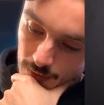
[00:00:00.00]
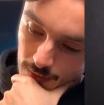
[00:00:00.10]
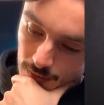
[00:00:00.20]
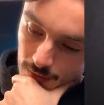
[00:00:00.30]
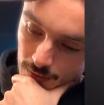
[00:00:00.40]

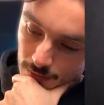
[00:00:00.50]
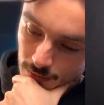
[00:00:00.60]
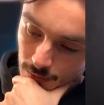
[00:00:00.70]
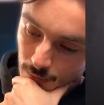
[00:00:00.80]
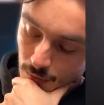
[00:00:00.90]
That doesn't
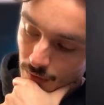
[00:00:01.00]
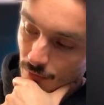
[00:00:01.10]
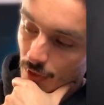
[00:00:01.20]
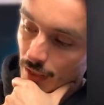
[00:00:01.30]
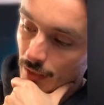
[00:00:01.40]
look quite
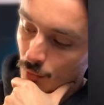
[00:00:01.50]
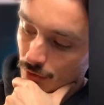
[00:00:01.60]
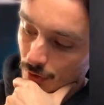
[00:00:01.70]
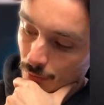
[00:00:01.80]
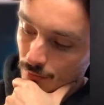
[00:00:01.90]
right. And
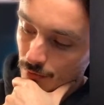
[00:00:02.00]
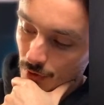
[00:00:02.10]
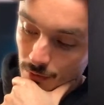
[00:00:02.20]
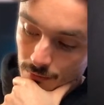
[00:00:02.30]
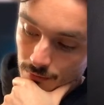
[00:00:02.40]
also,
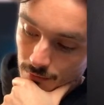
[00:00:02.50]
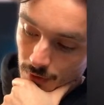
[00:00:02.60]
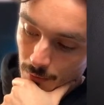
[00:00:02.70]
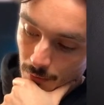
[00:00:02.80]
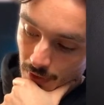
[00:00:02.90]
Joel,
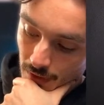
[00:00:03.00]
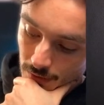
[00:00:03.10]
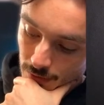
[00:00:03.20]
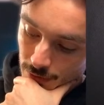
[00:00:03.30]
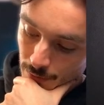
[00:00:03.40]
come on, man.
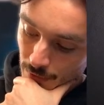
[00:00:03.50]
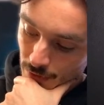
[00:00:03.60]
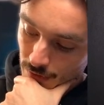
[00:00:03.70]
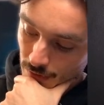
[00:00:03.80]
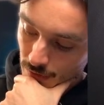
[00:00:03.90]
Should be
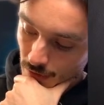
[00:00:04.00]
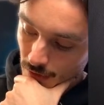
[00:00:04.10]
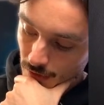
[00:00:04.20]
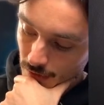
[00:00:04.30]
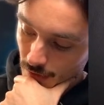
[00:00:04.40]
using your
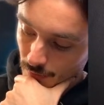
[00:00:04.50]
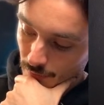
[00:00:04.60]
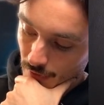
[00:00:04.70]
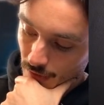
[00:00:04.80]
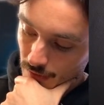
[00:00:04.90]
darker tone
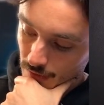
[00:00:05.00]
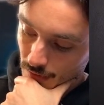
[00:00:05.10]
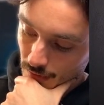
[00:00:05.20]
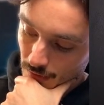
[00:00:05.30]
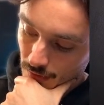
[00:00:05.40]
first.
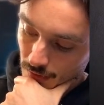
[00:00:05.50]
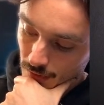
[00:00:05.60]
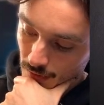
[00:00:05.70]
And